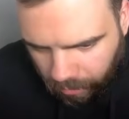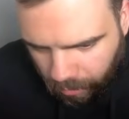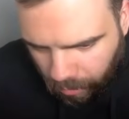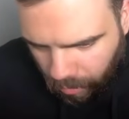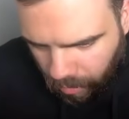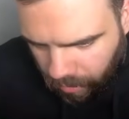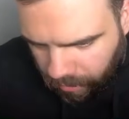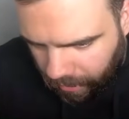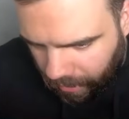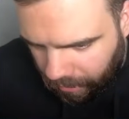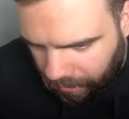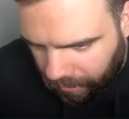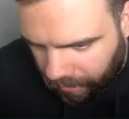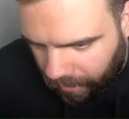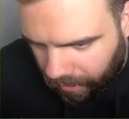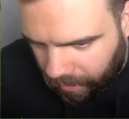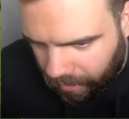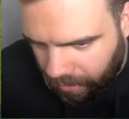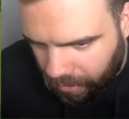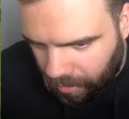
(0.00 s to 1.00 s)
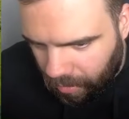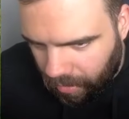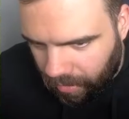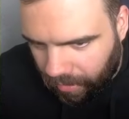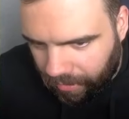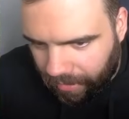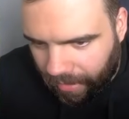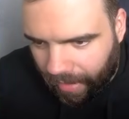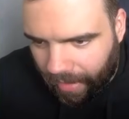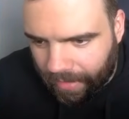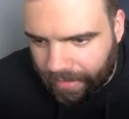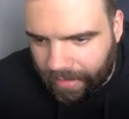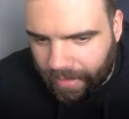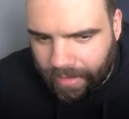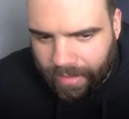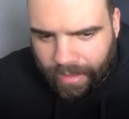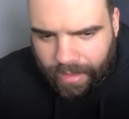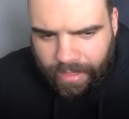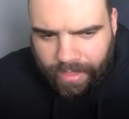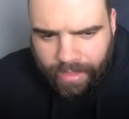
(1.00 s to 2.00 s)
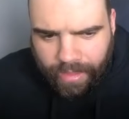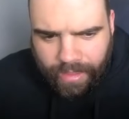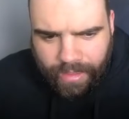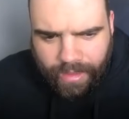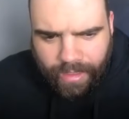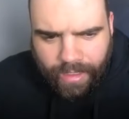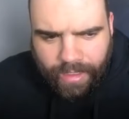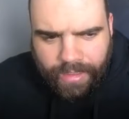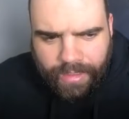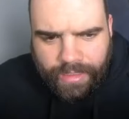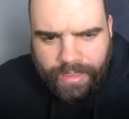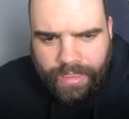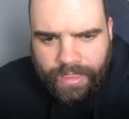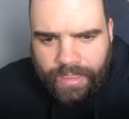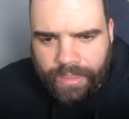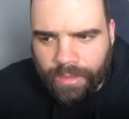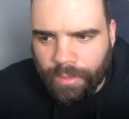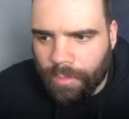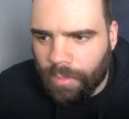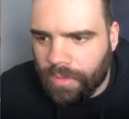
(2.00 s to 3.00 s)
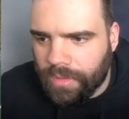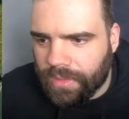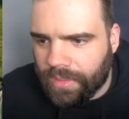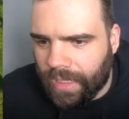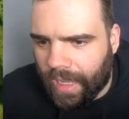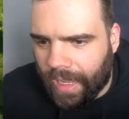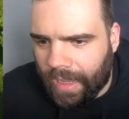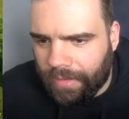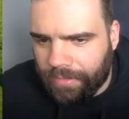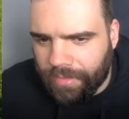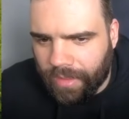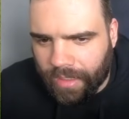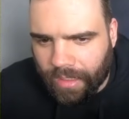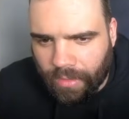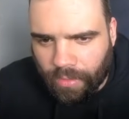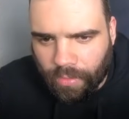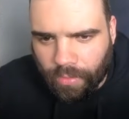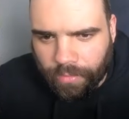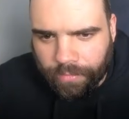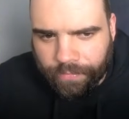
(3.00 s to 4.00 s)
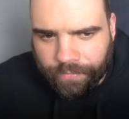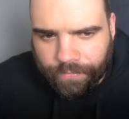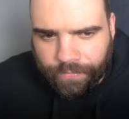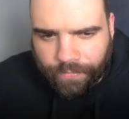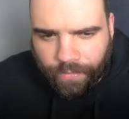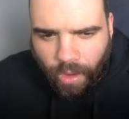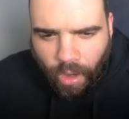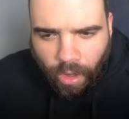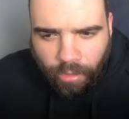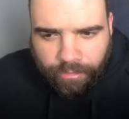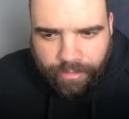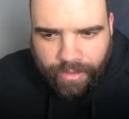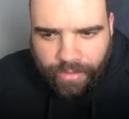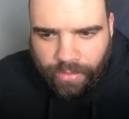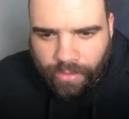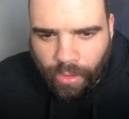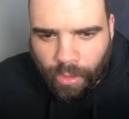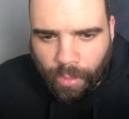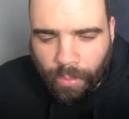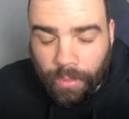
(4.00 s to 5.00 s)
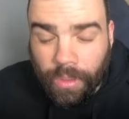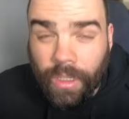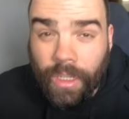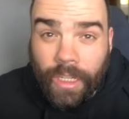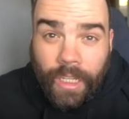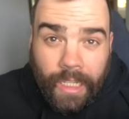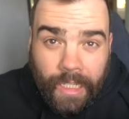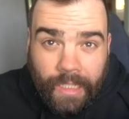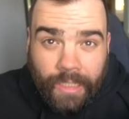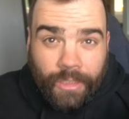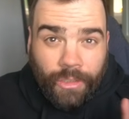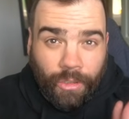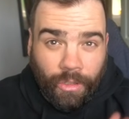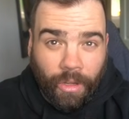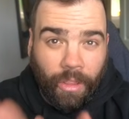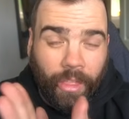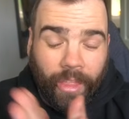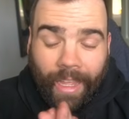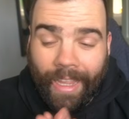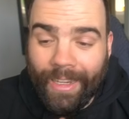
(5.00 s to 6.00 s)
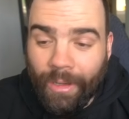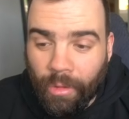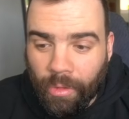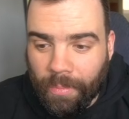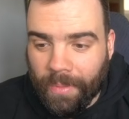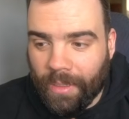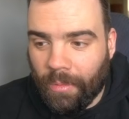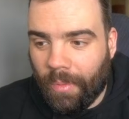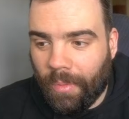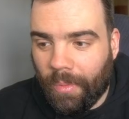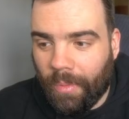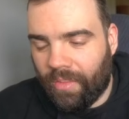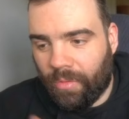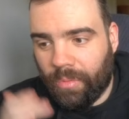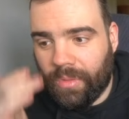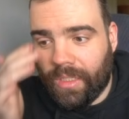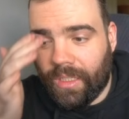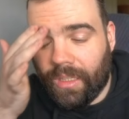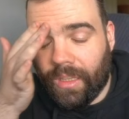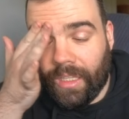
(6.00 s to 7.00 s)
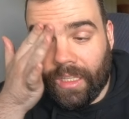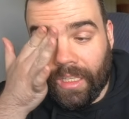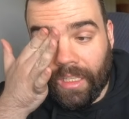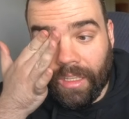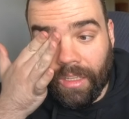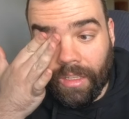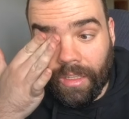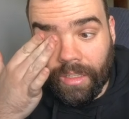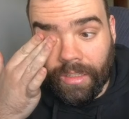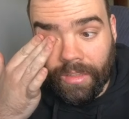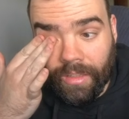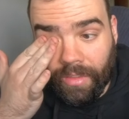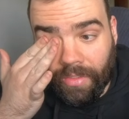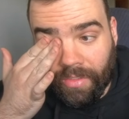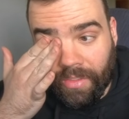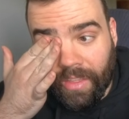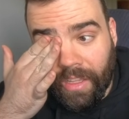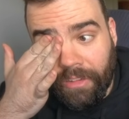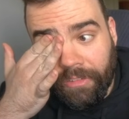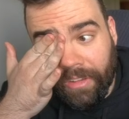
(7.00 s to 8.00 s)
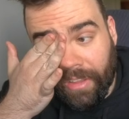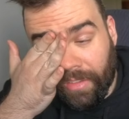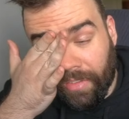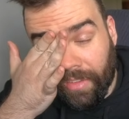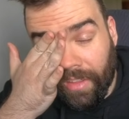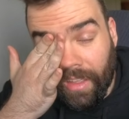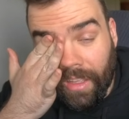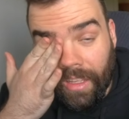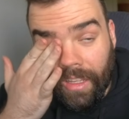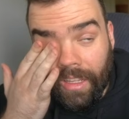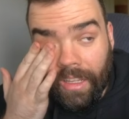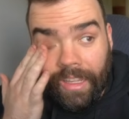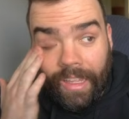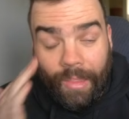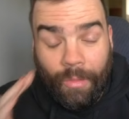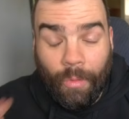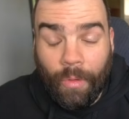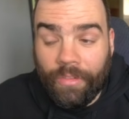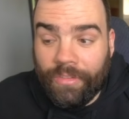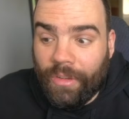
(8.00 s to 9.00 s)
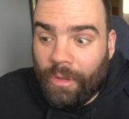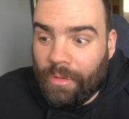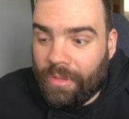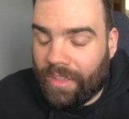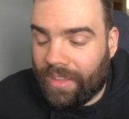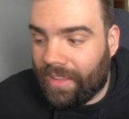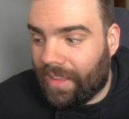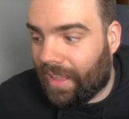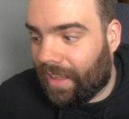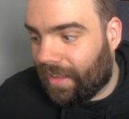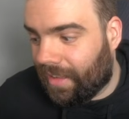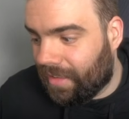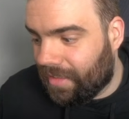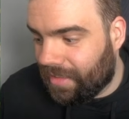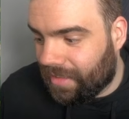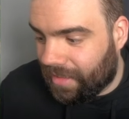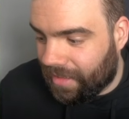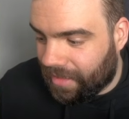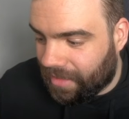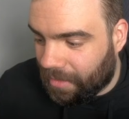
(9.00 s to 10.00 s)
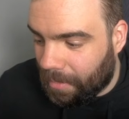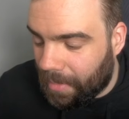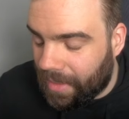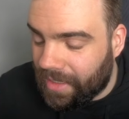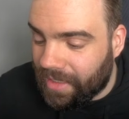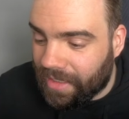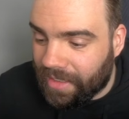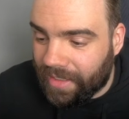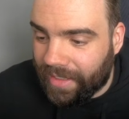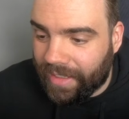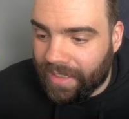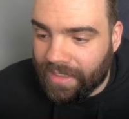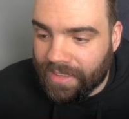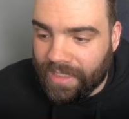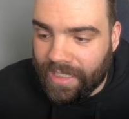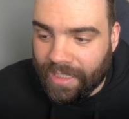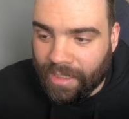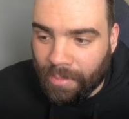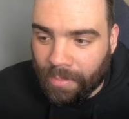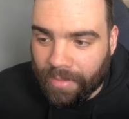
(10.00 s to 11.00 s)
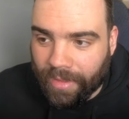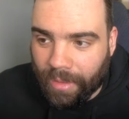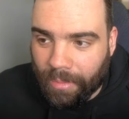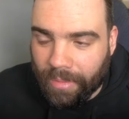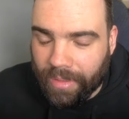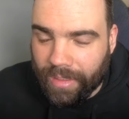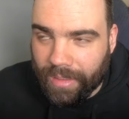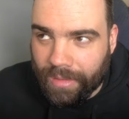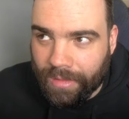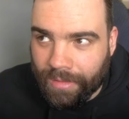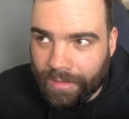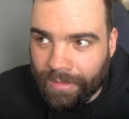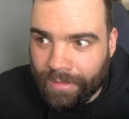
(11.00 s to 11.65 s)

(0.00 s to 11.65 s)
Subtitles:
walk out there, and then I think the idea was to have like a safari zone sort of thing. I know it's been a while since we did the series. It's worth noting that the Dominion DLC comes out in